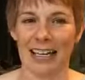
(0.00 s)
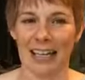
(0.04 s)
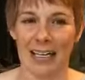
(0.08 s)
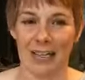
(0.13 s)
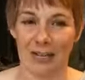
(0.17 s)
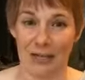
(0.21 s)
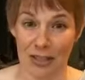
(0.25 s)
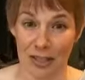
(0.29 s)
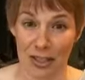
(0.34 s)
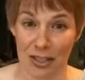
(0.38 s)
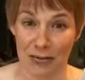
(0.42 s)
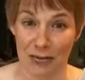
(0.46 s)

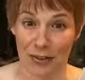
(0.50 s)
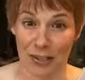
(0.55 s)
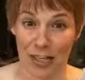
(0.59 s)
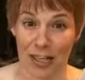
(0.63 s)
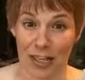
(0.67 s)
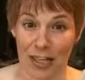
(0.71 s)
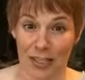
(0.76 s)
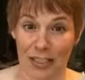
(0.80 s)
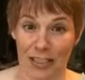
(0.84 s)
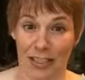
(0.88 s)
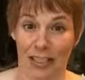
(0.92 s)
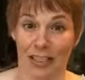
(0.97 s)
even just for
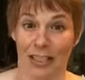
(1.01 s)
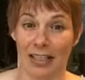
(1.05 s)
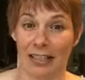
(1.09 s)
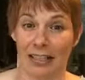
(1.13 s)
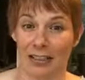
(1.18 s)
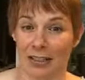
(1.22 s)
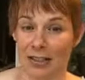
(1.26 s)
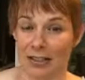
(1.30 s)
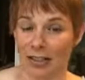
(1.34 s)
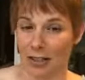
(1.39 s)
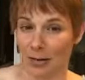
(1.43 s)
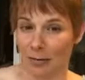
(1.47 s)

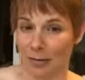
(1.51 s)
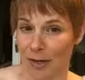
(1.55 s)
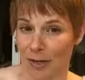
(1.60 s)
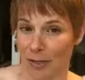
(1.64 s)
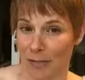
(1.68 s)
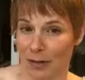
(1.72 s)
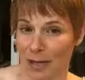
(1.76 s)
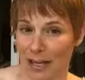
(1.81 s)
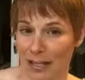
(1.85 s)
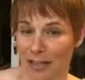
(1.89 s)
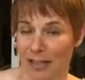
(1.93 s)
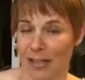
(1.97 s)
hiking, you're going to want to
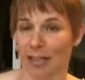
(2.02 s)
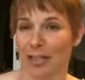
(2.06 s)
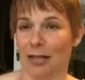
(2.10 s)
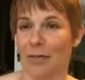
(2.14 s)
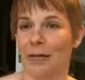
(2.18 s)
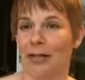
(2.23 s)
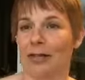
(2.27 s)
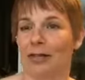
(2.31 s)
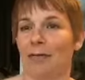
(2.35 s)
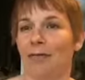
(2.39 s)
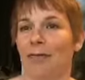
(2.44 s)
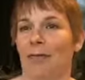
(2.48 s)
buy like a
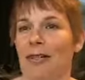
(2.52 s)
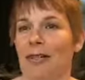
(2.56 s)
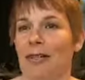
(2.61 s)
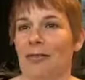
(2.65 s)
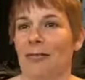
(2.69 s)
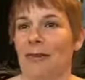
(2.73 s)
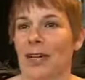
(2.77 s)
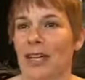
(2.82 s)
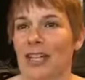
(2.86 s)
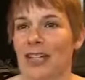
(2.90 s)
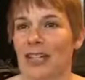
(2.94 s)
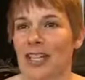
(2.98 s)
better
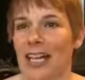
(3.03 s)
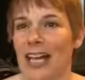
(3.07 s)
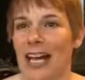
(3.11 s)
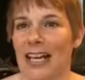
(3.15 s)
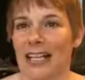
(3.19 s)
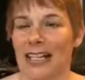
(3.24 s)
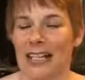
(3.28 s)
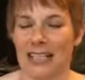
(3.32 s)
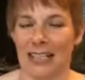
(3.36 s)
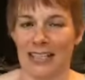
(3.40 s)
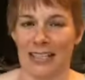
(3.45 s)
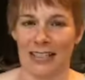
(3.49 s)
rain
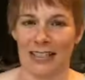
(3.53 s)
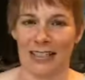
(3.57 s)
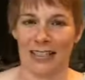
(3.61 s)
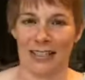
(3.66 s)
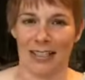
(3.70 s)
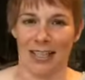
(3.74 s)
jacket.